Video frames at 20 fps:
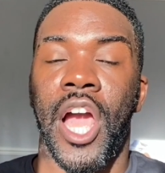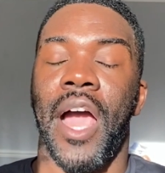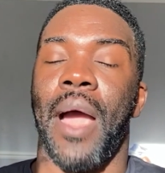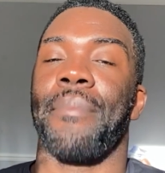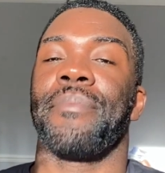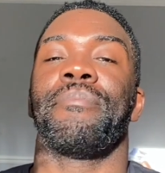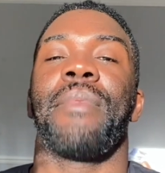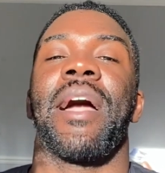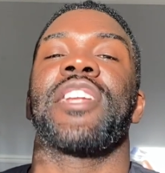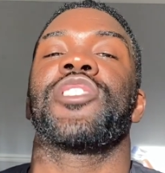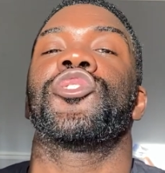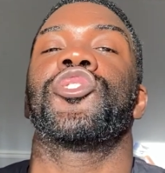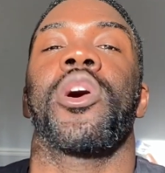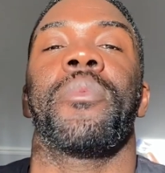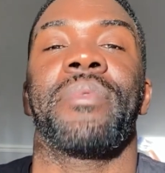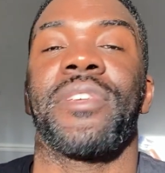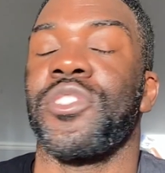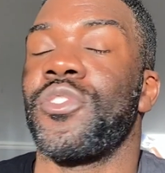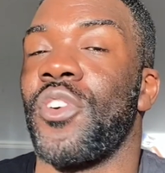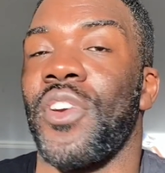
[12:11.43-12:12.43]
My
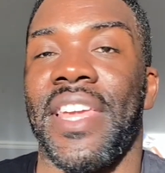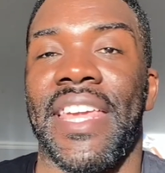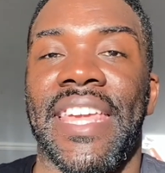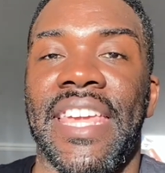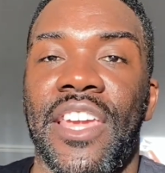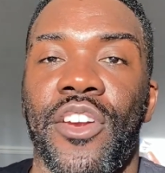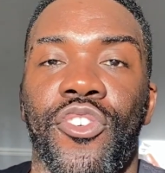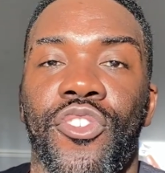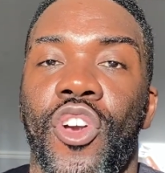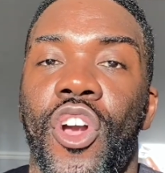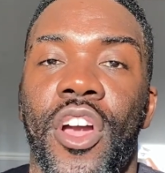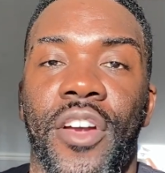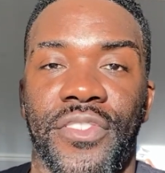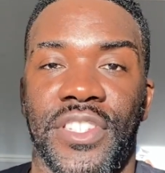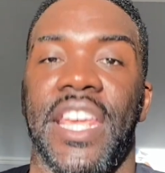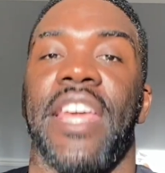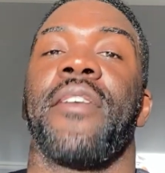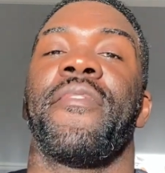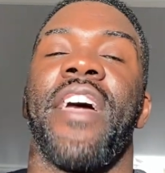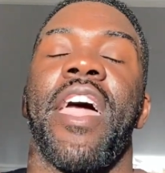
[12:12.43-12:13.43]
job is not here on earth
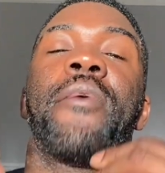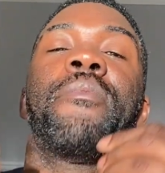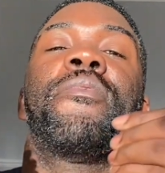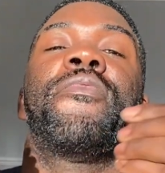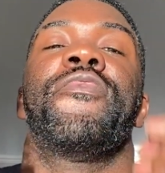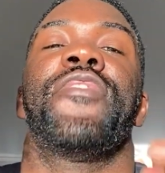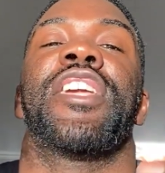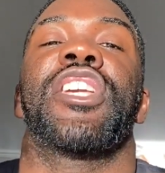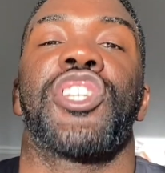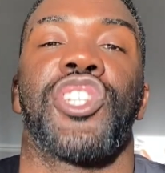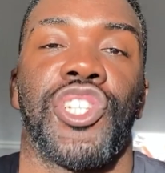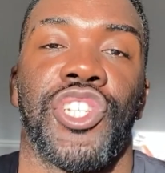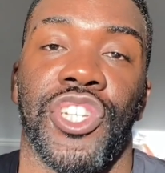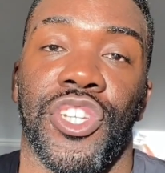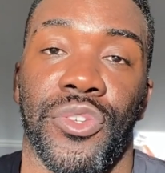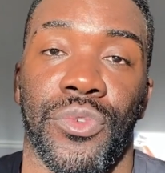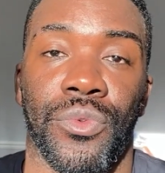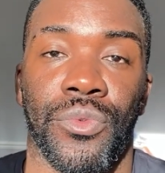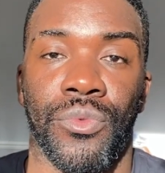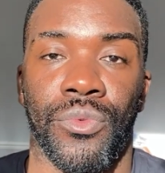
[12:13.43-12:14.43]
to help fix
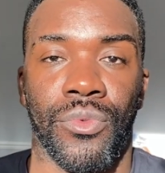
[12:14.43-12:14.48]
you.